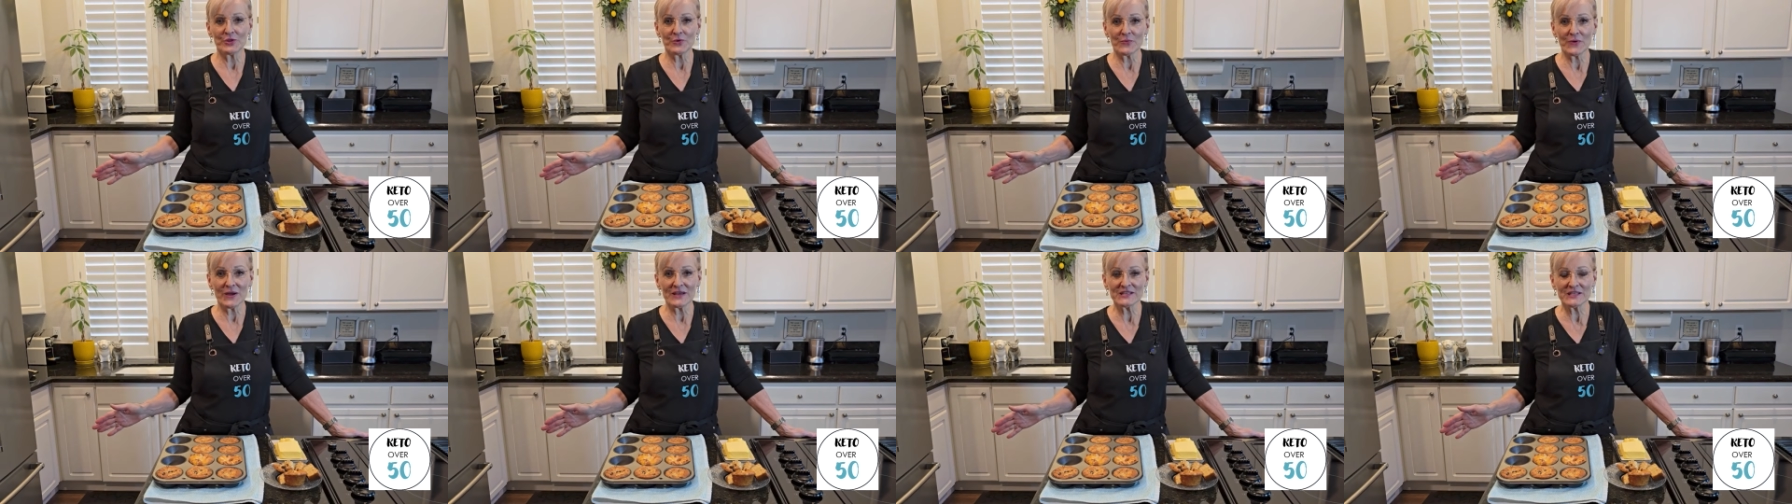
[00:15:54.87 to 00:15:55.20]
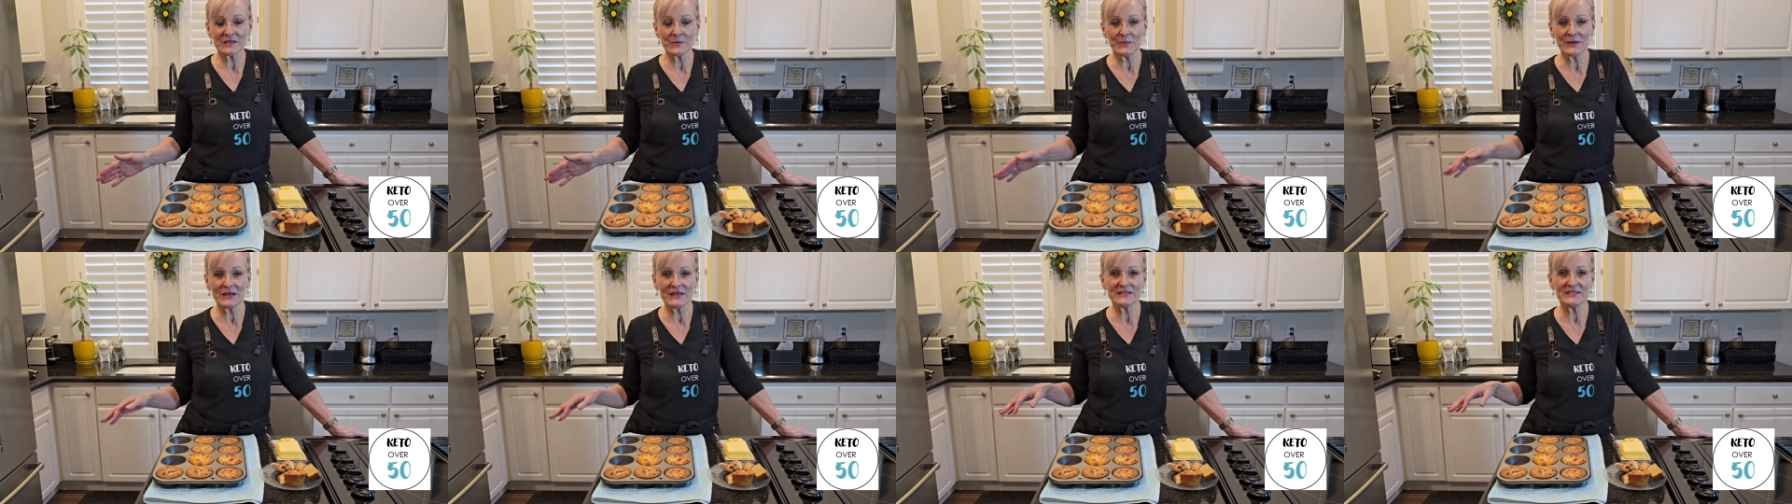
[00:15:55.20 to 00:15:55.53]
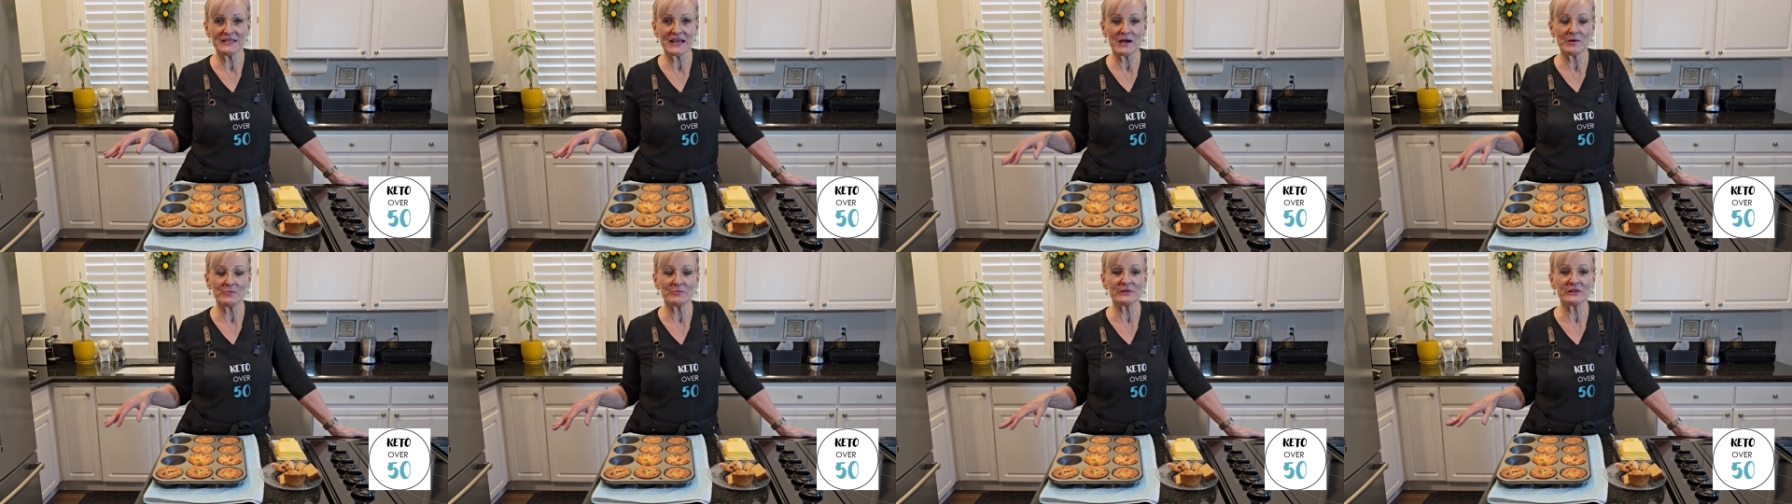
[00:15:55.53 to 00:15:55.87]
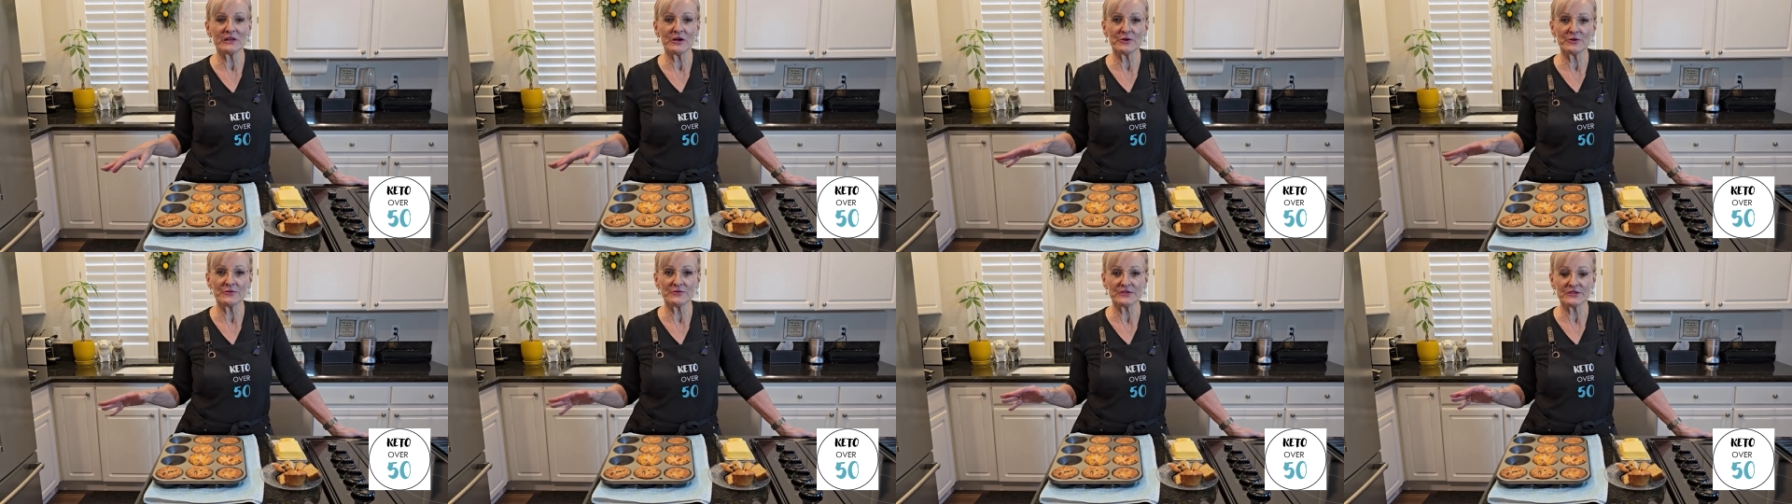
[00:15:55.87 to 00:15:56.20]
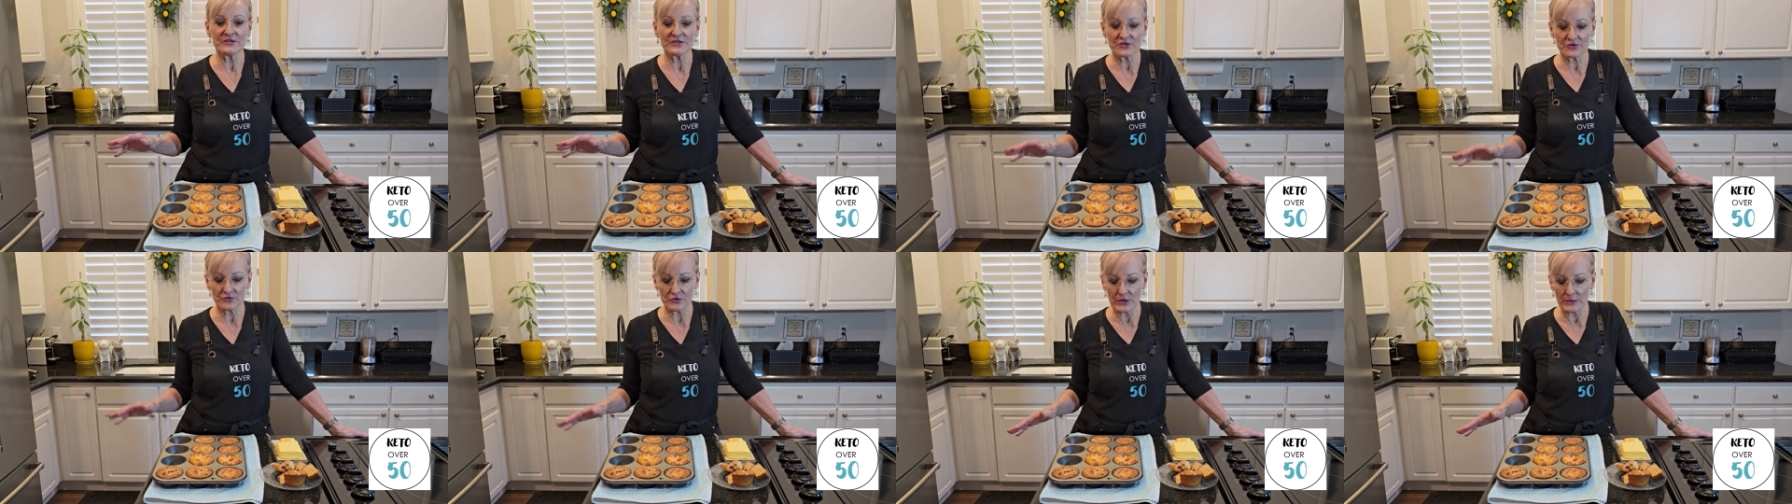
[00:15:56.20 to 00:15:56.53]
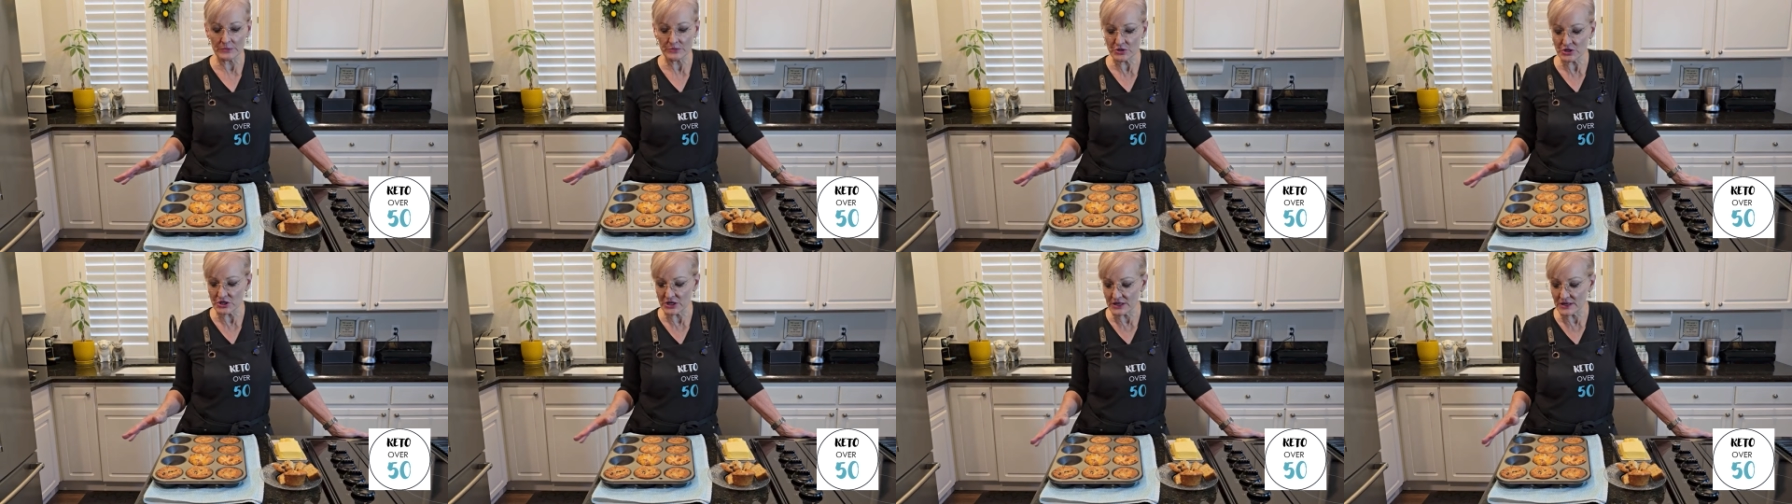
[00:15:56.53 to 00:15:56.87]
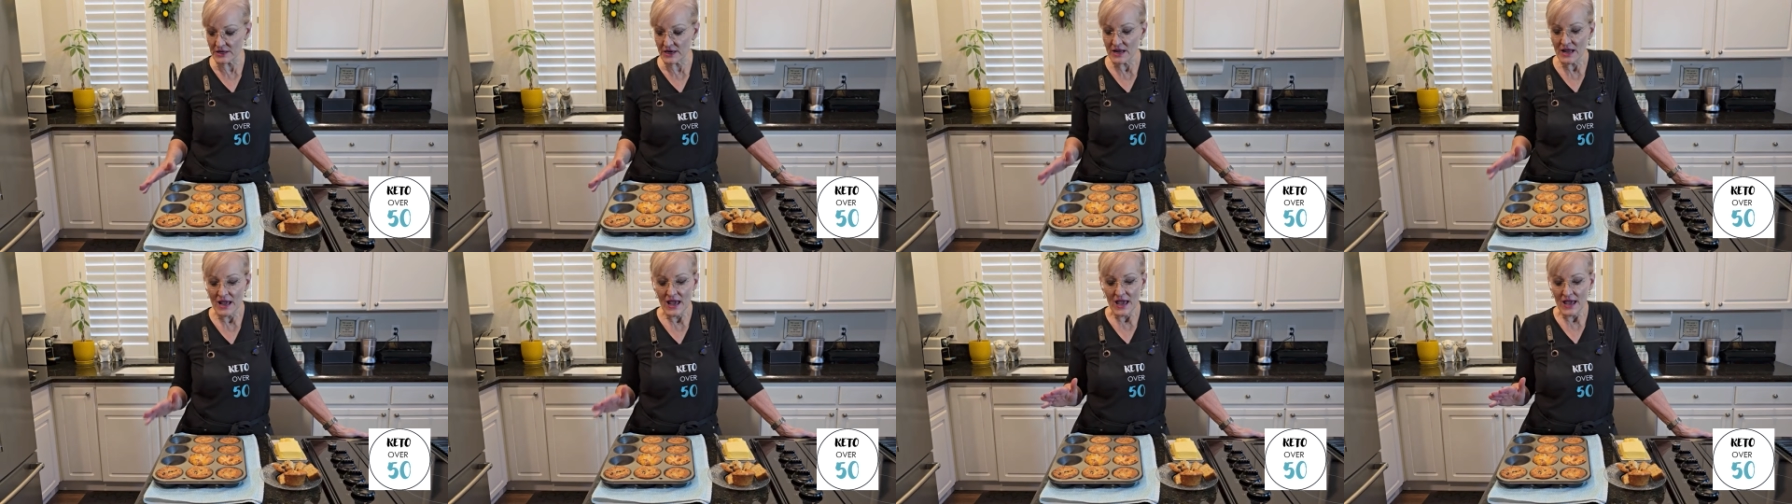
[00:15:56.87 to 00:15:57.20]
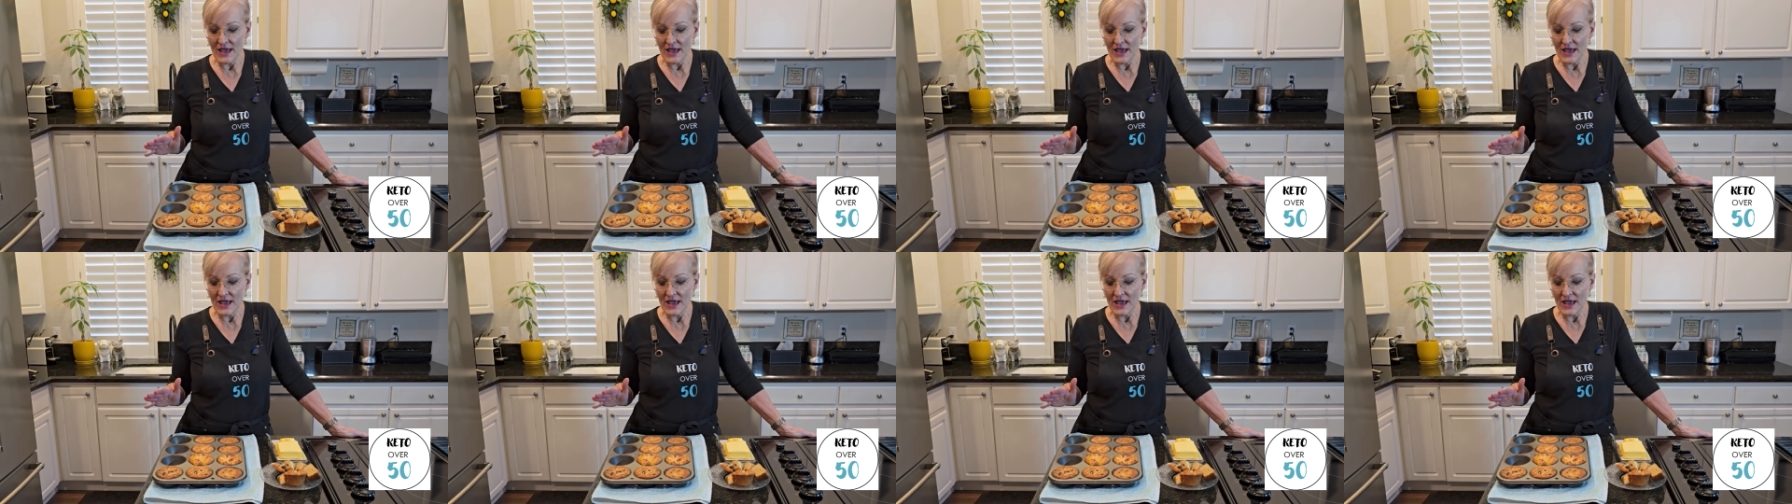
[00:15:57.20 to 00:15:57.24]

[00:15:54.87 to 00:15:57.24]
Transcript: the recipe down below in the description.